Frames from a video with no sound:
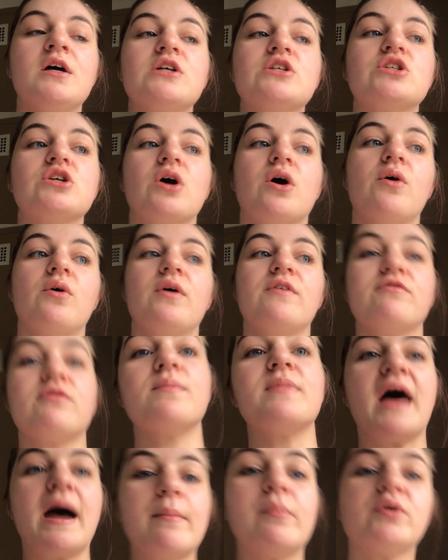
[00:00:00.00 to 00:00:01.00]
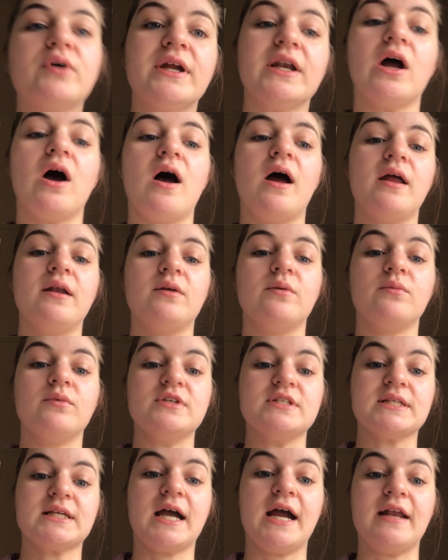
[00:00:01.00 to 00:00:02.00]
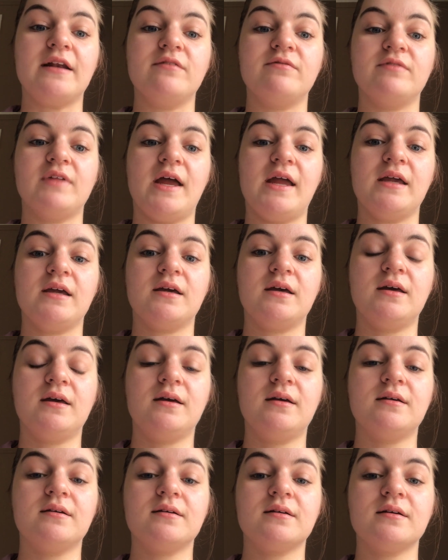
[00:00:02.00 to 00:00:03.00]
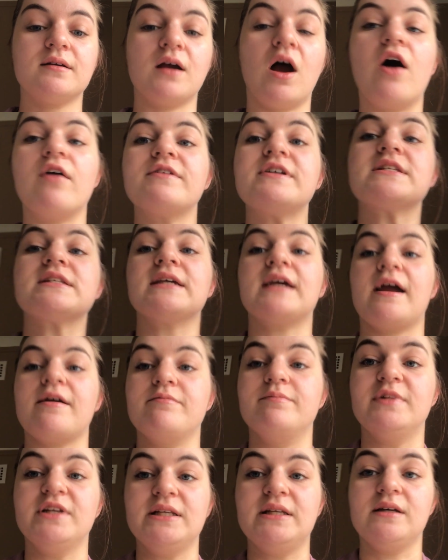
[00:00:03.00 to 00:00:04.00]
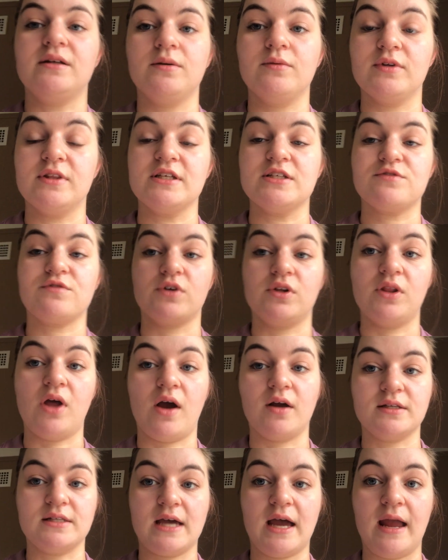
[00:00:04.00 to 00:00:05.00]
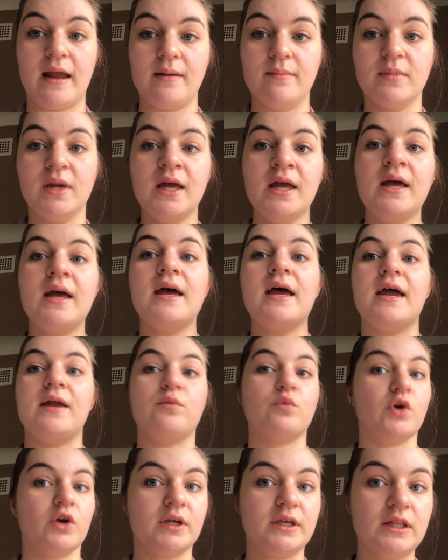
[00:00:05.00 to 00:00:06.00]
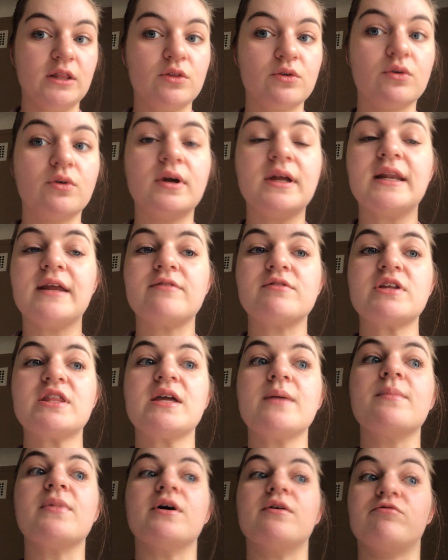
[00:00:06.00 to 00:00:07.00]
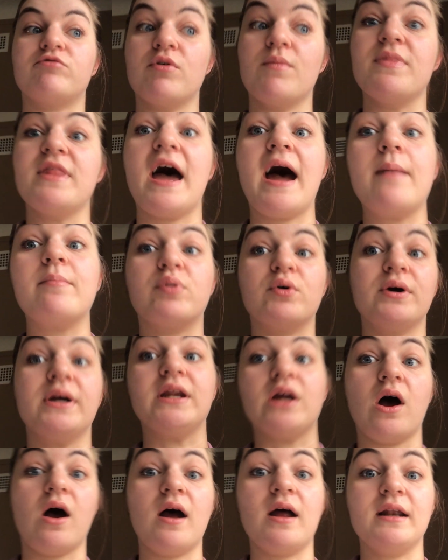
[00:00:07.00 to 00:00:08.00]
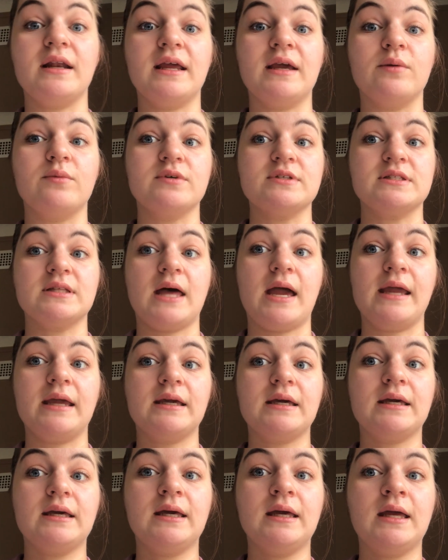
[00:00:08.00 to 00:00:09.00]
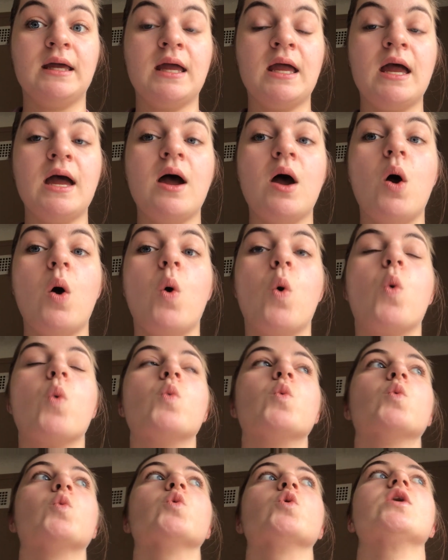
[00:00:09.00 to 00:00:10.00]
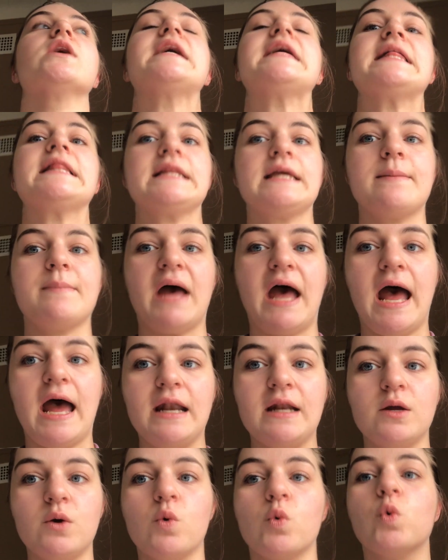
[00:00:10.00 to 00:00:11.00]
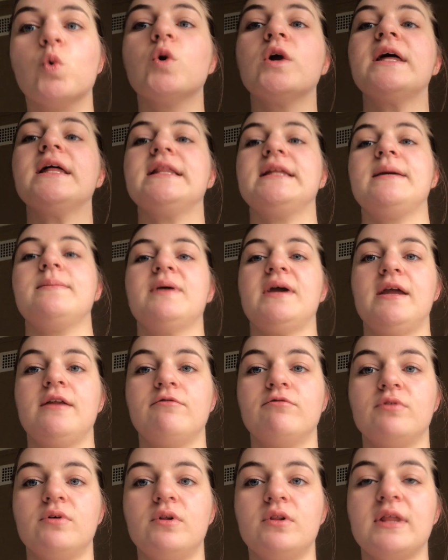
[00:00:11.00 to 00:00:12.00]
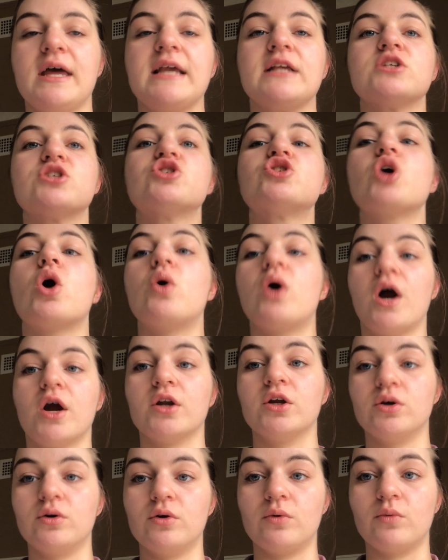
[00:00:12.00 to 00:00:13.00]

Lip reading: So from that point on was kind of like, obviously I've been dealing with this for a long time and working through it and everything, but from that point on it was like really bad, really painful, like so hard to go